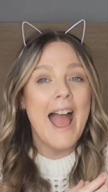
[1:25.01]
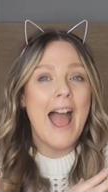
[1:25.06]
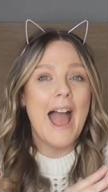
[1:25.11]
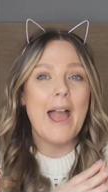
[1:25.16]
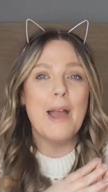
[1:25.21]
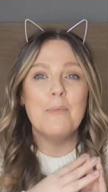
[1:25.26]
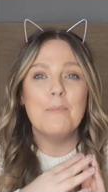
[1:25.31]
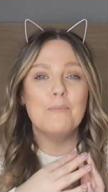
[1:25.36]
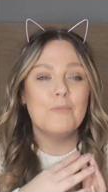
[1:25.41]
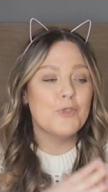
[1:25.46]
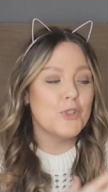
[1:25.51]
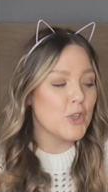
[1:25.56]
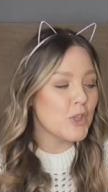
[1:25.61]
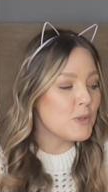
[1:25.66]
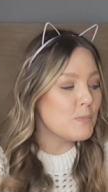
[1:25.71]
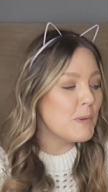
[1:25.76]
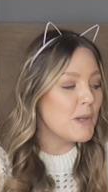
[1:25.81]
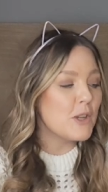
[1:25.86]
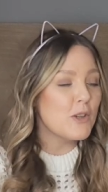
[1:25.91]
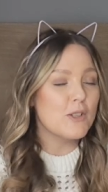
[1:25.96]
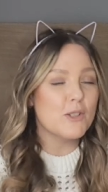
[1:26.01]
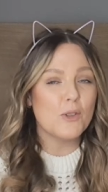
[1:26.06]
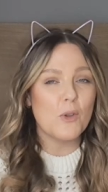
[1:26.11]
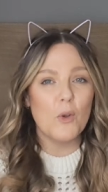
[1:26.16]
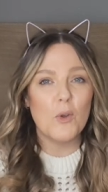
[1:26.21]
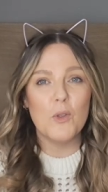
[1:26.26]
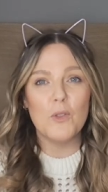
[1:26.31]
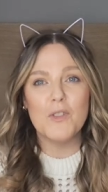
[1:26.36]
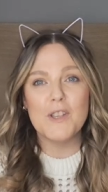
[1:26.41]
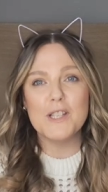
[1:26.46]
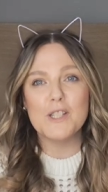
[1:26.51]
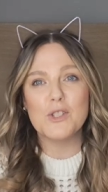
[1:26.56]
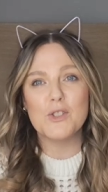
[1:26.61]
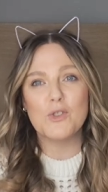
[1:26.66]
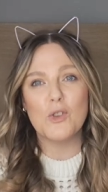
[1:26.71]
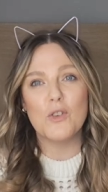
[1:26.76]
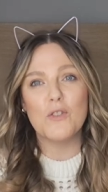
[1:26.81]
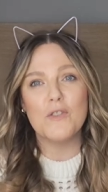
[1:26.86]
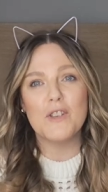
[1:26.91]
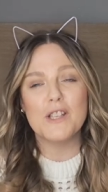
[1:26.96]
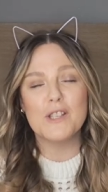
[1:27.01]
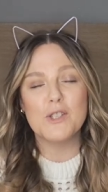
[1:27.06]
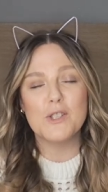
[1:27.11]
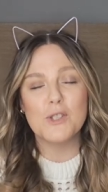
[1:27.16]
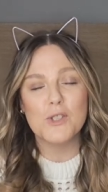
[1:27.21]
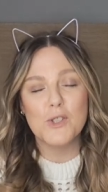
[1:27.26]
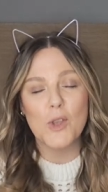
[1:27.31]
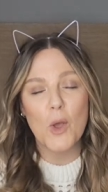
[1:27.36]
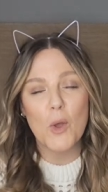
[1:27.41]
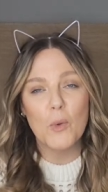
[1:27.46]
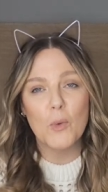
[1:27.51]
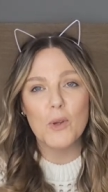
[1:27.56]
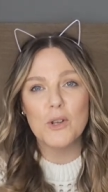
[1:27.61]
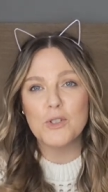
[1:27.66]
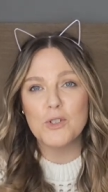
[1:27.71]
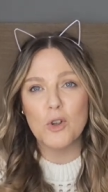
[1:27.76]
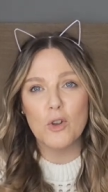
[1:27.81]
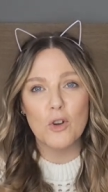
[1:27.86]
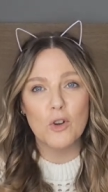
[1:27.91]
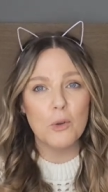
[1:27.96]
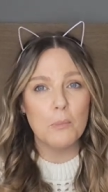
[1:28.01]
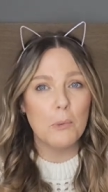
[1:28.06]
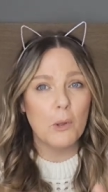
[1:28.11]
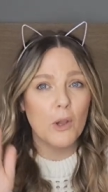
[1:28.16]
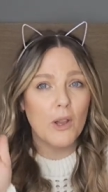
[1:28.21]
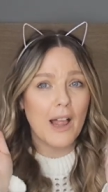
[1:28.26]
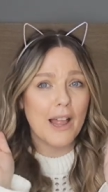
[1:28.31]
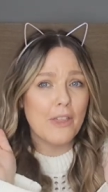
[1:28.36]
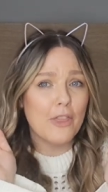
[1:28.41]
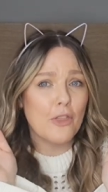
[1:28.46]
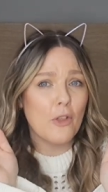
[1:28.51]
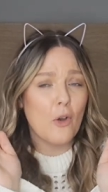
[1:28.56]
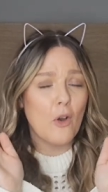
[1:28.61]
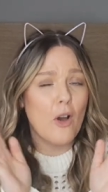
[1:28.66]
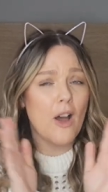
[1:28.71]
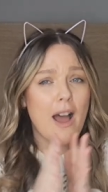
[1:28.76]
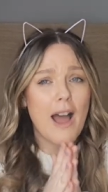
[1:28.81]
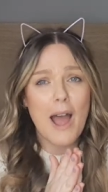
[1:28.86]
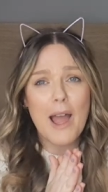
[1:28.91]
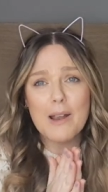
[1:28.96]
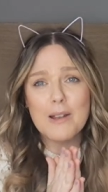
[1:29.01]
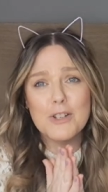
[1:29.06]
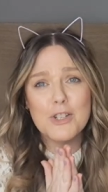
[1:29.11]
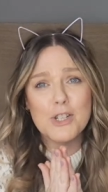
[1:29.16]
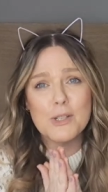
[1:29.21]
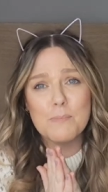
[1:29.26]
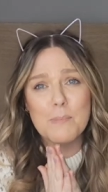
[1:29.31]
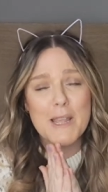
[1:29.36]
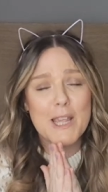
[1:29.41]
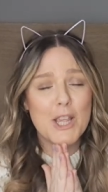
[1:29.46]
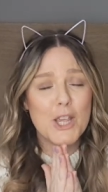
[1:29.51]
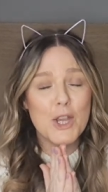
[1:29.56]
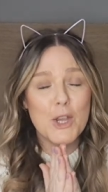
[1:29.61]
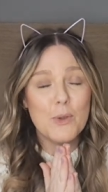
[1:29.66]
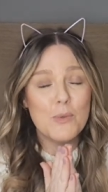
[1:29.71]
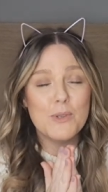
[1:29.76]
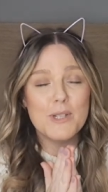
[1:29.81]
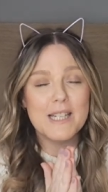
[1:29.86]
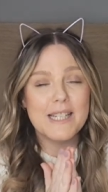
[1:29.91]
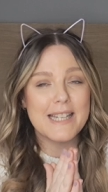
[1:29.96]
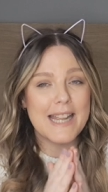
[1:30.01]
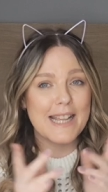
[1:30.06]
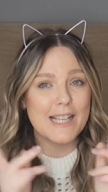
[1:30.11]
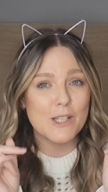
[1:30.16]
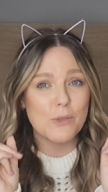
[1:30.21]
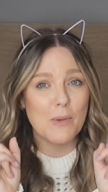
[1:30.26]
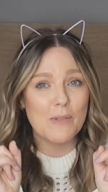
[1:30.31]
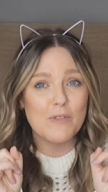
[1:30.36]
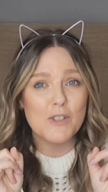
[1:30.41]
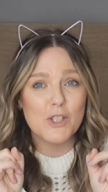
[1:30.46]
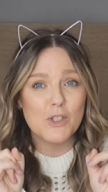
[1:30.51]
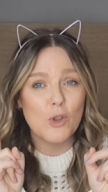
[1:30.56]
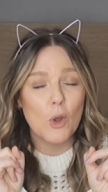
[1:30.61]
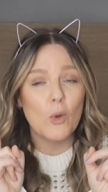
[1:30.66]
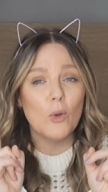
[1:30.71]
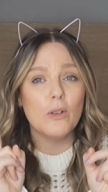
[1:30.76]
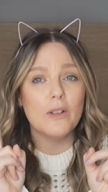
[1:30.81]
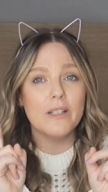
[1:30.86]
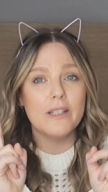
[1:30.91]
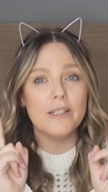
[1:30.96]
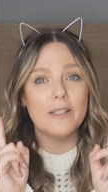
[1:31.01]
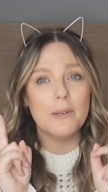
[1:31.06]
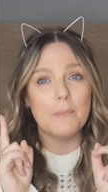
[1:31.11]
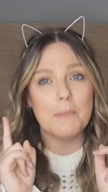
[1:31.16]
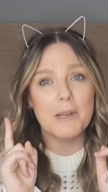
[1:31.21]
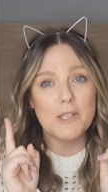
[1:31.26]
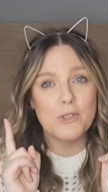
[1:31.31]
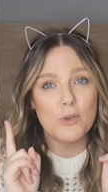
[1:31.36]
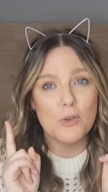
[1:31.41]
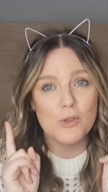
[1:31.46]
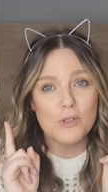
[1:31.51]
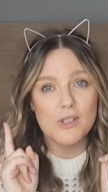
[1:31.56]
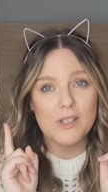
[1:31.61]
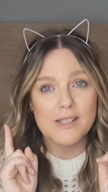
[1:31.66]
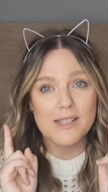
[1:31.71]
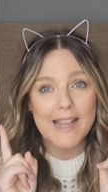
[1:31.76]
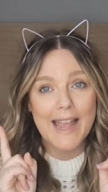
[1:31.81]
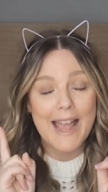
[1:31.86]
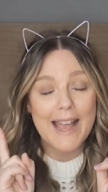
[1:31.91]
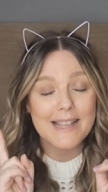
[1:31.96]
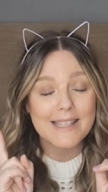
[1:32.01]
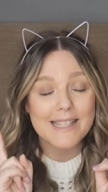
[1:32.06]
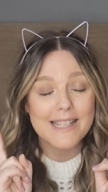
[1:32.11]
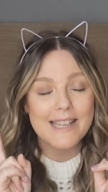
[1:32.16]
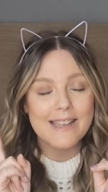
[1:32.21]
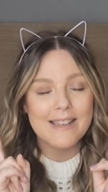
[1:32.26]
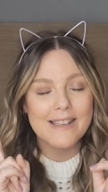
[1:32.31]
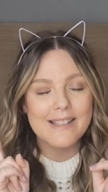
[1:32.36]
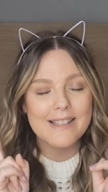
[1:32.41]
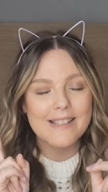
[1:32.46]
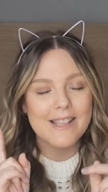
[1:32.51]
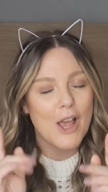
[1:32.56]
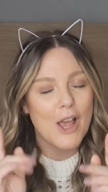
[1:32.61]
Um, just because all this stuff is so adorable, I thought I'll just be cute today. So I've stolen my daughter's cat ears.